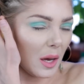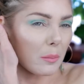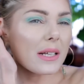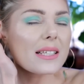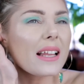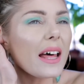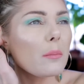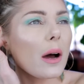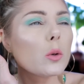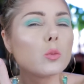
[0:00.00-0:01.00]
But it's not
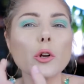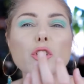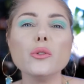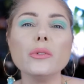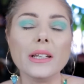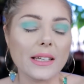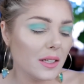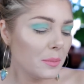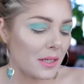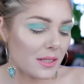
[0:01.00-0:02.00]
about what you need,
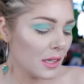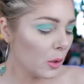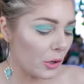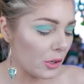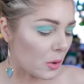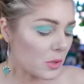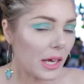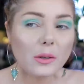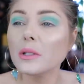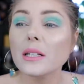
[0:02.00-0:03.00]
because Lord knows
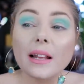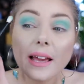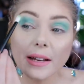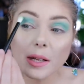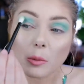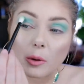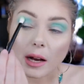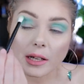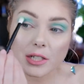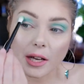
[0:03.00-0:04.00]
I don't need any more
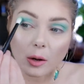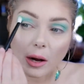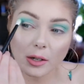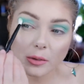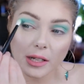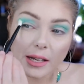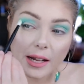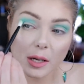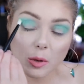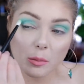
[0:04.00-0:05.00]
eyeshadow, I don't need
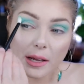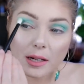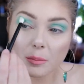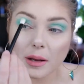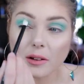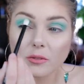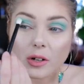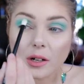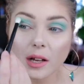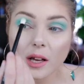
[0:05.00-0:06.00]
any more makeup ever.